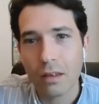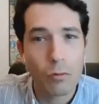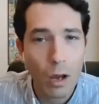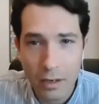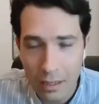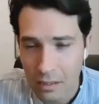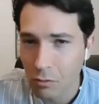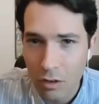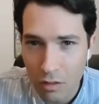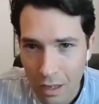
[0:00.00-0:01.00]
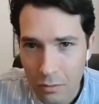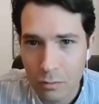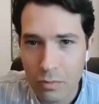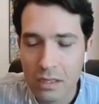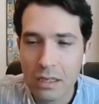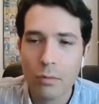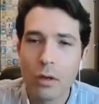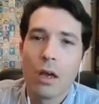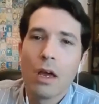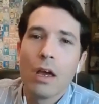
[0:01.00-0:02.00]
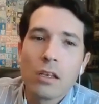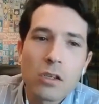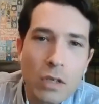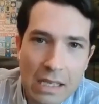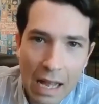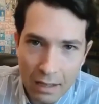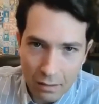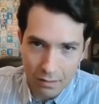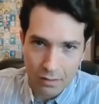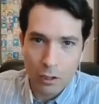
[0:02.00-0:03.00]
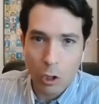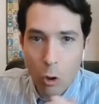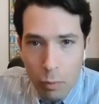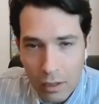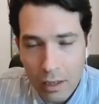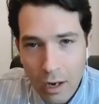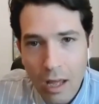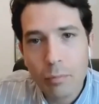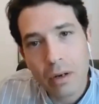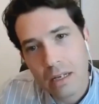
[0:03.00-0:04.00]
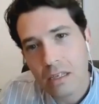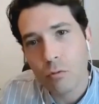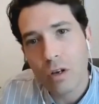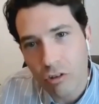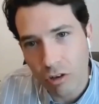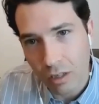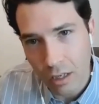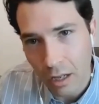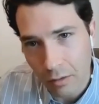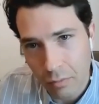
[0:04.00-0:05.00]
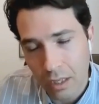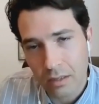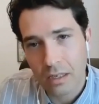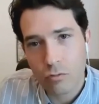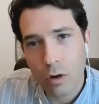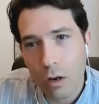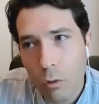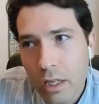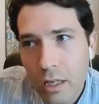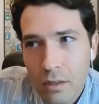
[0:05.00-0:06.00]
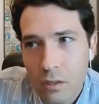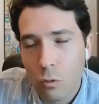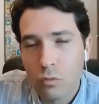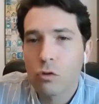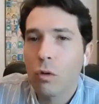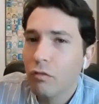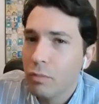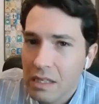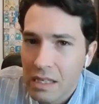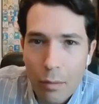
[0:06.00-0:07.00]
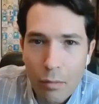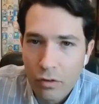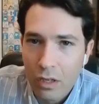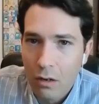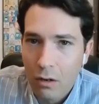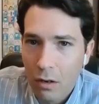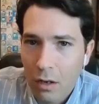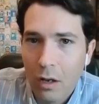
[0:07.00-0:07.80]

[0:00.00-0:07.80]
Iran has 30,000 BCM. So it's not globally a lot, but it is regionally a lot because Israel only consumes 12 BCM every year.